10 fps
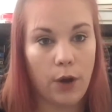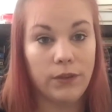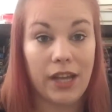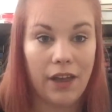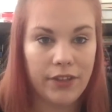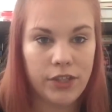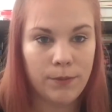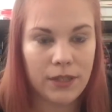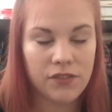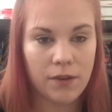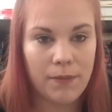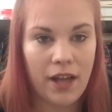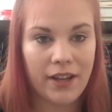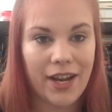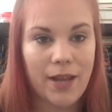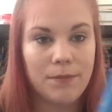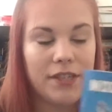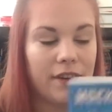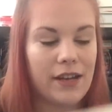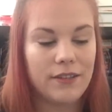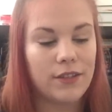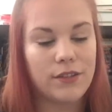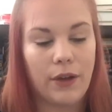own the other two books from the Hunger Games series,